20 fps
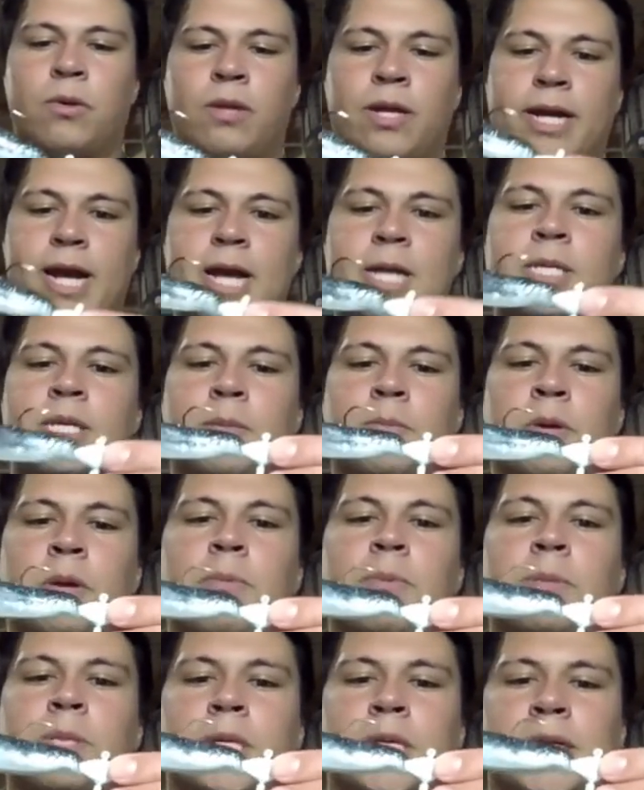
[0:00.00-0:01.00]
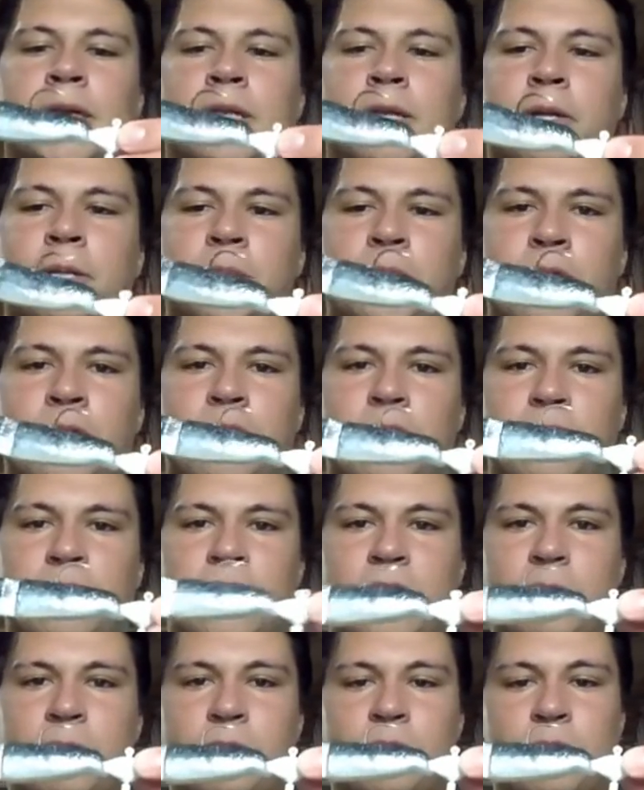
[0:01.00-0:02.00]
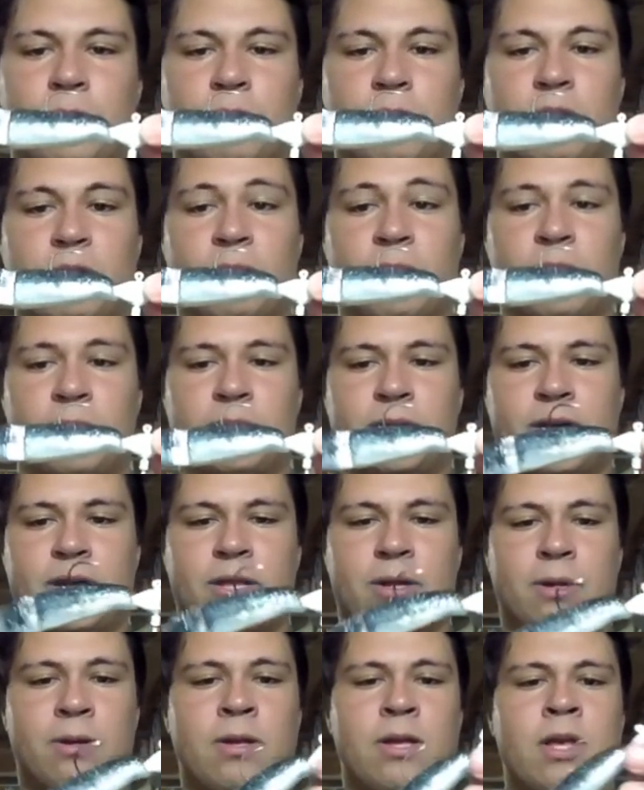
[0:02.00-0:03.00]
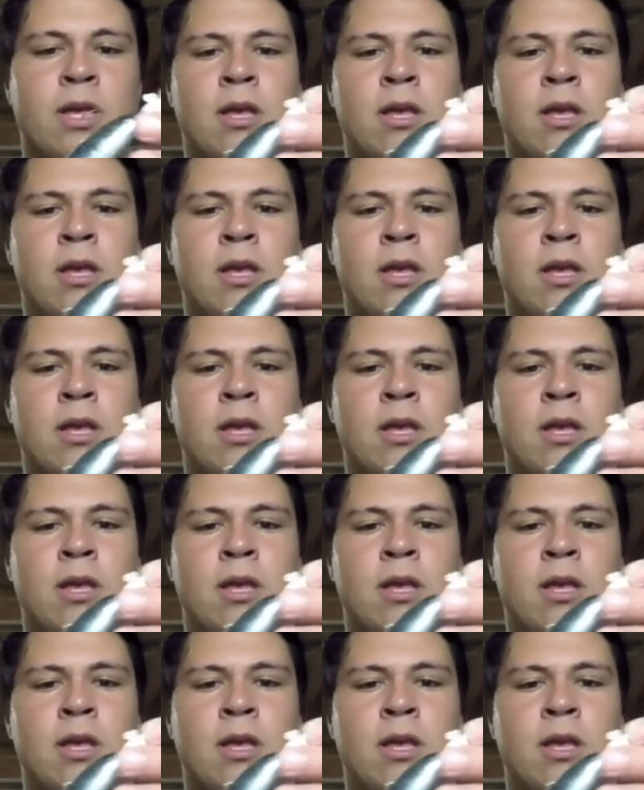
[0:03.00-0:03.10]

like I said, purposely together because I thought they would go really well together,